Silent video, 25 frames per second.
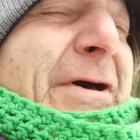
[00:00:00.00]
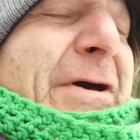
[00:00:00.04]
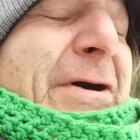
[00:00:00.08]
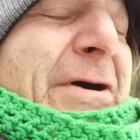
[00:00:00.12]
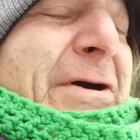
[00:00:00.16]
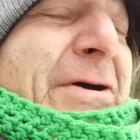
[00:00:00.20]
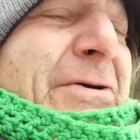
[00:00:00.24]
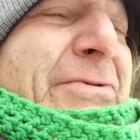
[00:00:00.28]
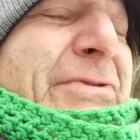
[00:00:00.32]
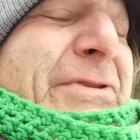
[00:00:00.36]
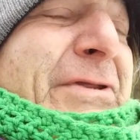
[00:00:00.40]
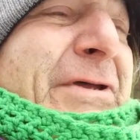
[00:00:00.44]

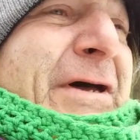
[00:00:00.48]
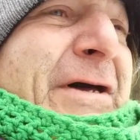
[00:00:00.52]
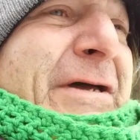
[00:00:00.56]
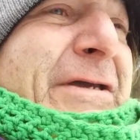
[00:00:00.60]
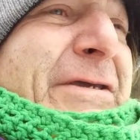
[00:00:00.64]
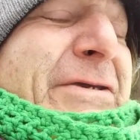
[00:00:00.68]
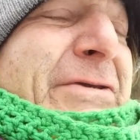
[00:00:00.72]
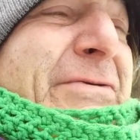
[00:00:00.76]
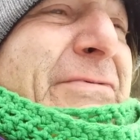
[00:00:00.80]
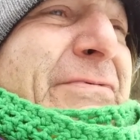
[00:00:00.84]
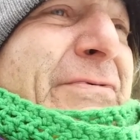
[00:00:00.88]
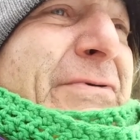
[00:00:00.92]
Oh,
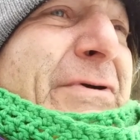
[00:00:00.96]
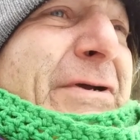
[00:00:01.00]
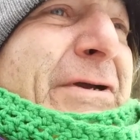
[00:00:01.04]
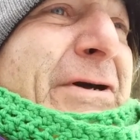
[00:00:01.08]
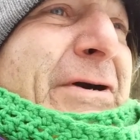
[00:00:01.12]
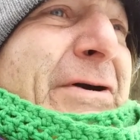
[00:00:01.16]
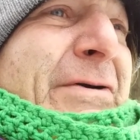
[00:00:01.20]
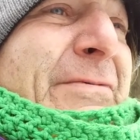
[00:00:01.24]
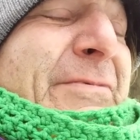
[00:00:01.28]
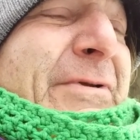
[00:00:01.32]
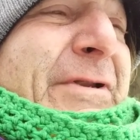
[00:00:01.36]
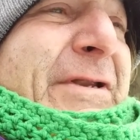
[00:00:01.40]
thank you for
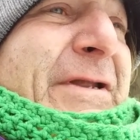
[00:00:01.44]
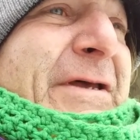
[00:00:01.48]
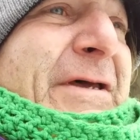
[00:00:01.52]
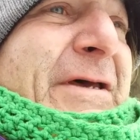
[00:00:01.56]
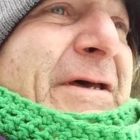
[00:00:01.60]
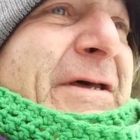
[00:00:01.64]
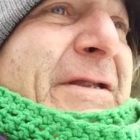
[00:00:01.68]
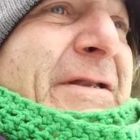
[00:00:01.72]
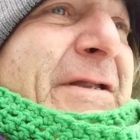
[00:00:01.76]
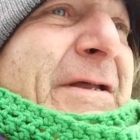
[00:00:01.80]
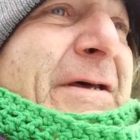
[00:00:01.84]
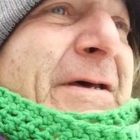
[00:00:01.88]
coming
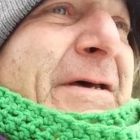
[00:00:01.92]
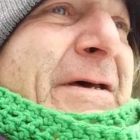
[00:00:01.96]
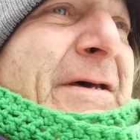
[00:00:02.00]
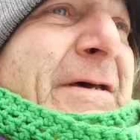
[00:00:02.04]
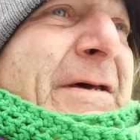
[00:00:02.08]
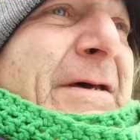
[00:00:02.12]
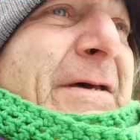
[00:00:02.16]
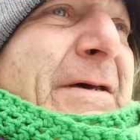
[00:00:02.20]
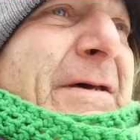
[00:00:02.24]
in.